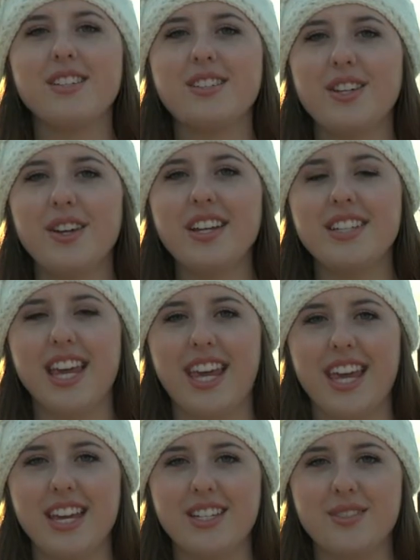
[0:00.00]
Student
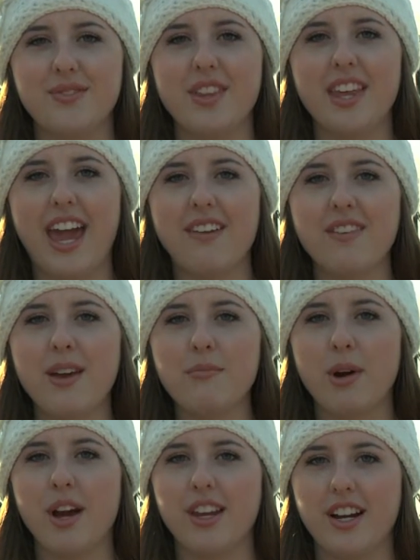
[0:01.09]
tickets for the Avett
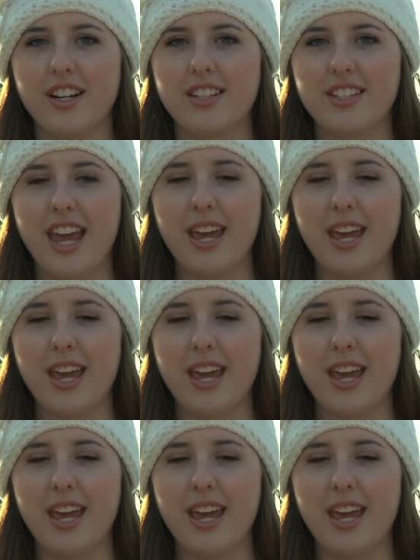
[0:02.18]
Brothers